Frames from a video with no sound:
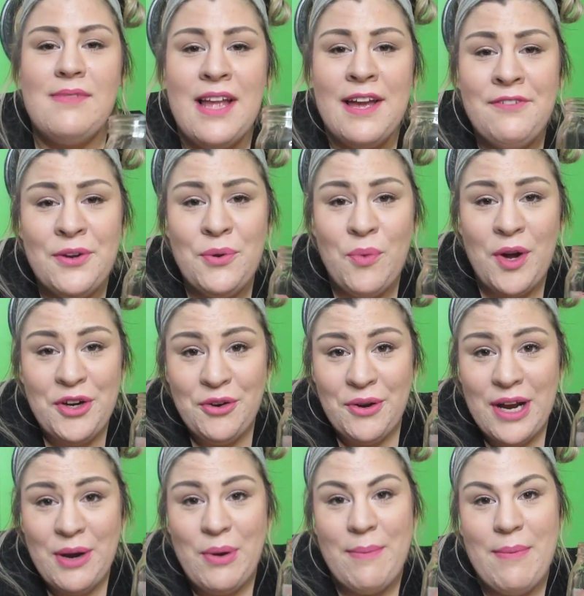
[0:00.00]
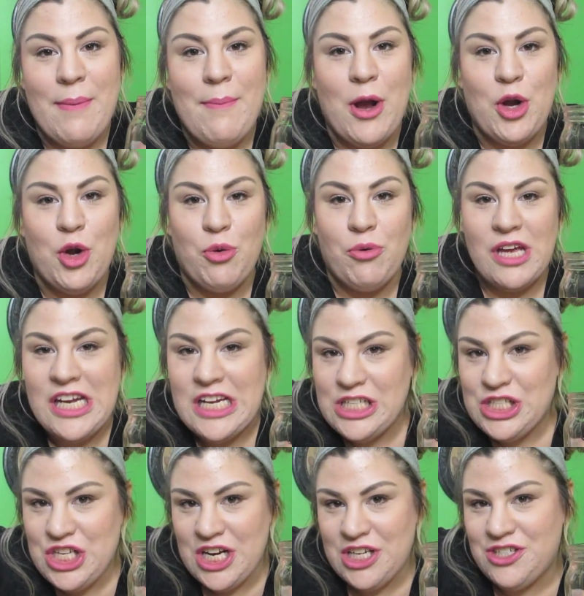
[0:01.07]
If you're wondering why my margarita
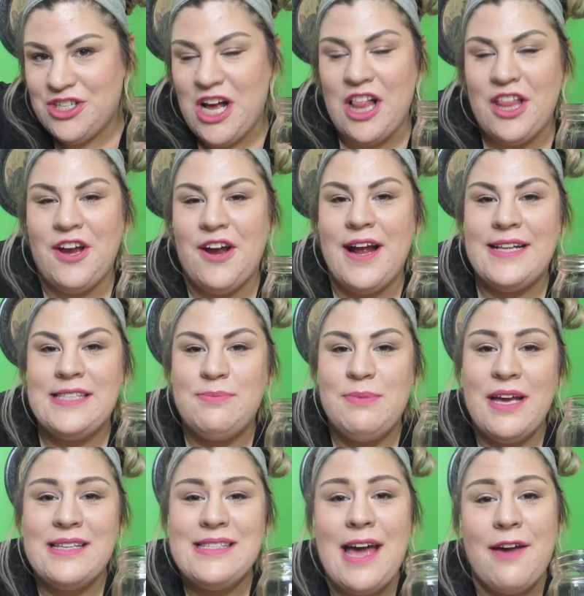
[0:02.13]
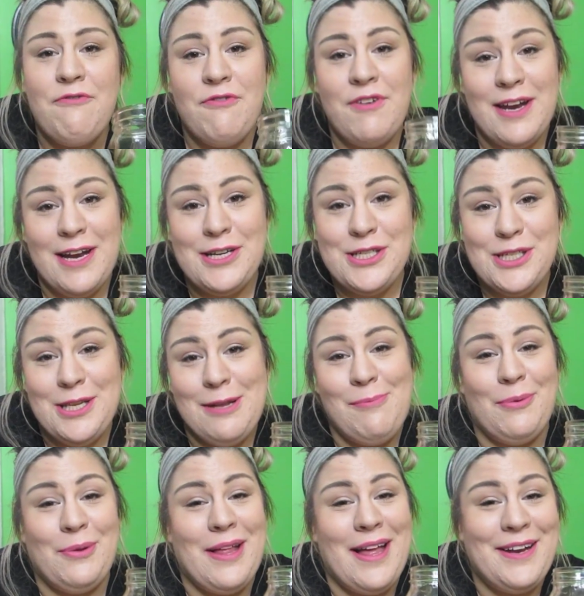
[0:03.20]
changed color, it's because I finished the
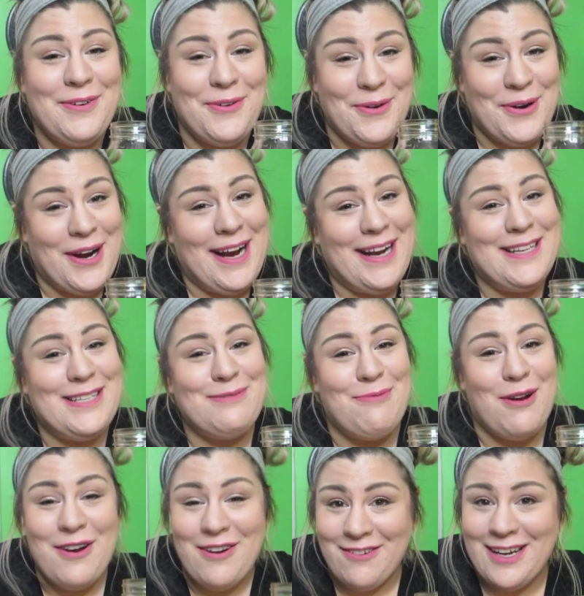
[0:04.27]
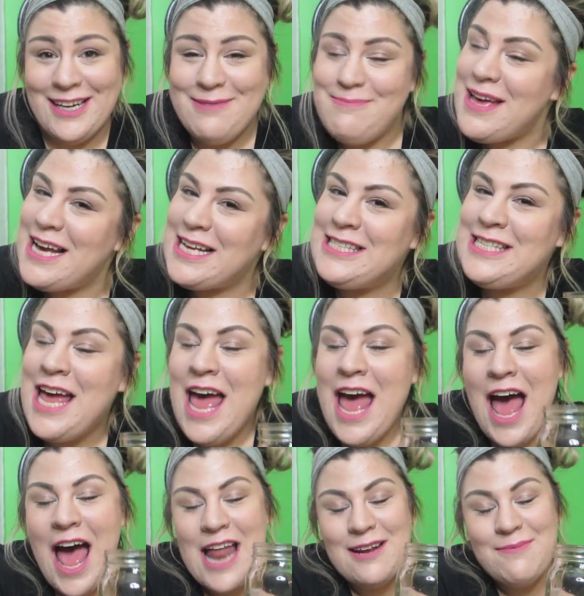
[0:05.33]
blood orange margarita mix
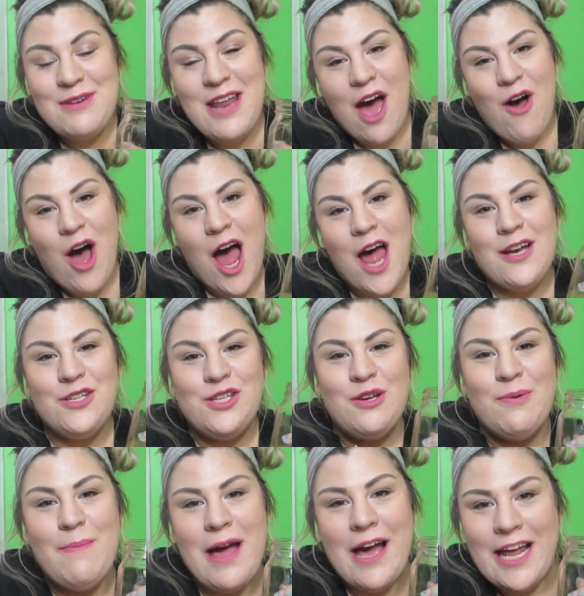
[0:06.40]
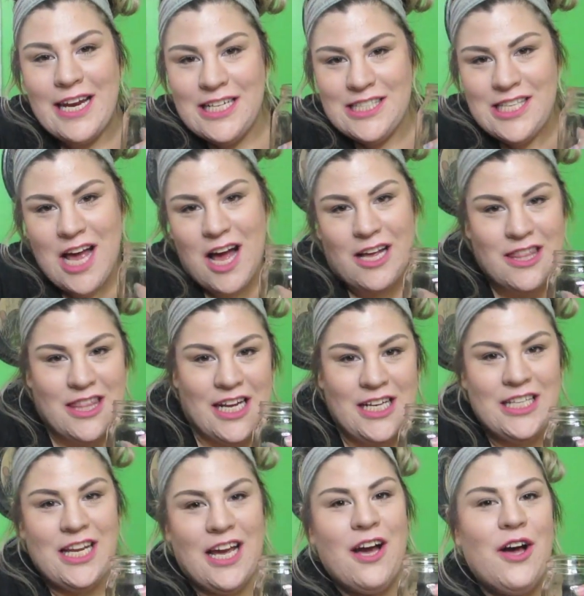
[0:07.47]
and I'm now on to Margarita
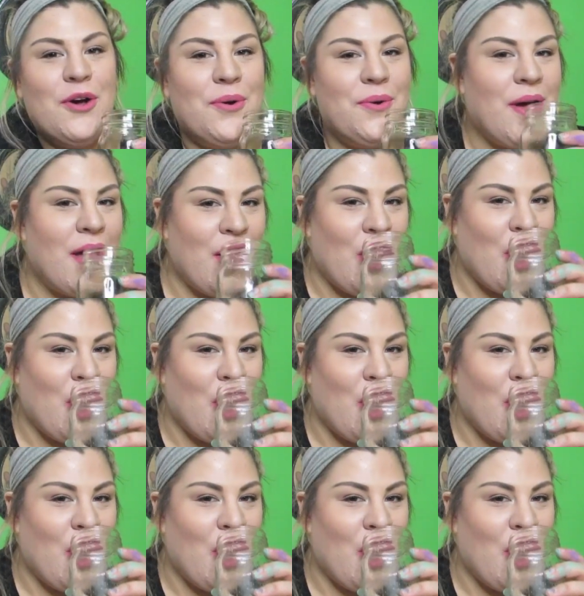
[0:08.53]
Authentico.